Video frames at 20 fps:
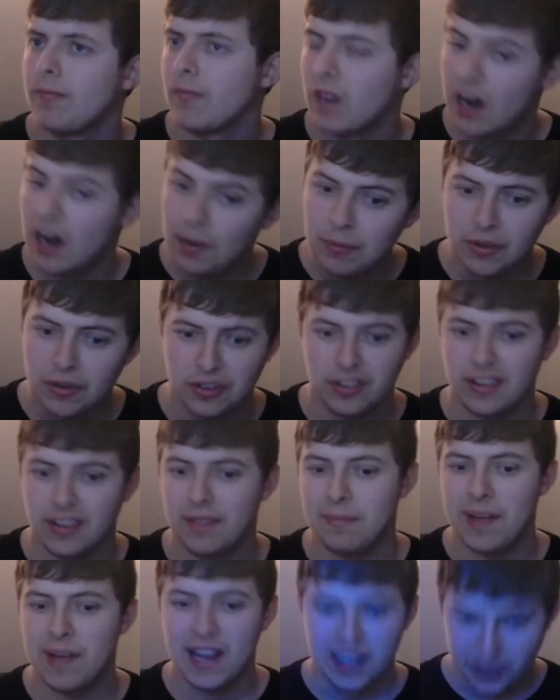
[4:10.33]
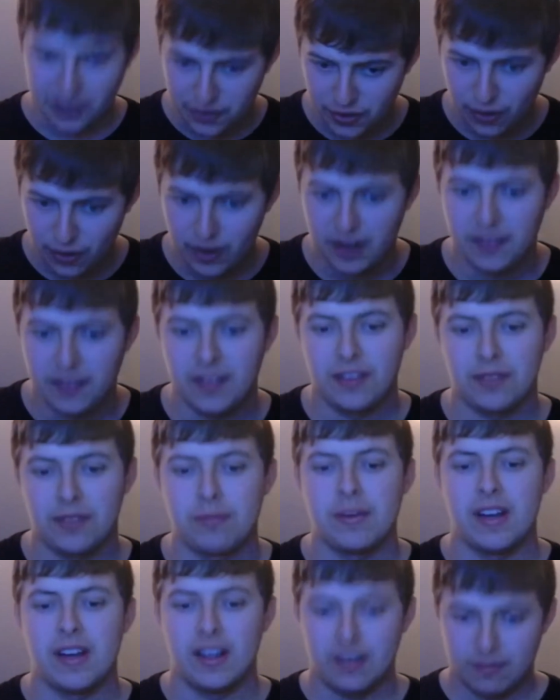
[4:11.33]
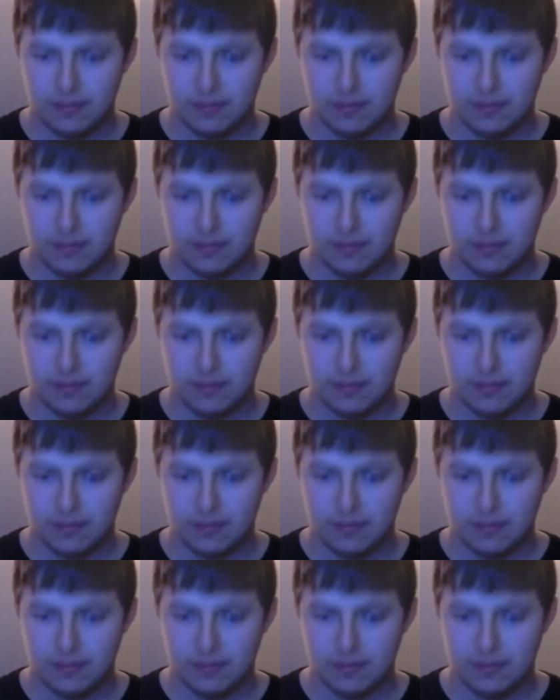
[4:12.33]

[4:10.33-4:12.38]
I'm just sitting back enjoying this, man.